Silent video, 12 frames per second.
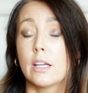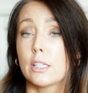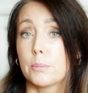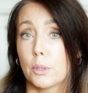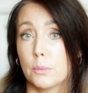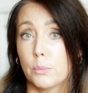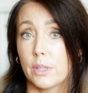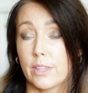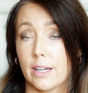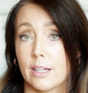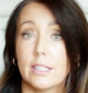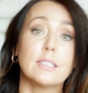The problem with
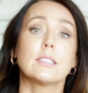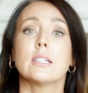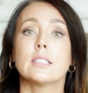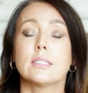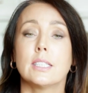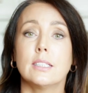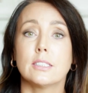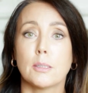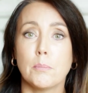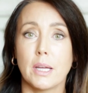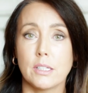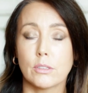that is that it's seen as a
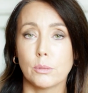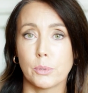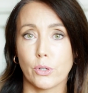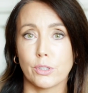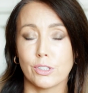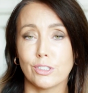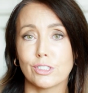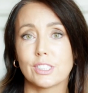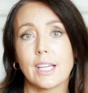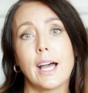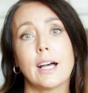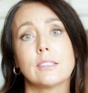medical product
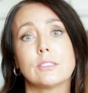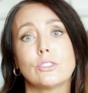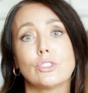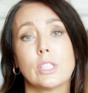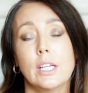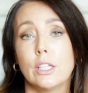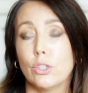and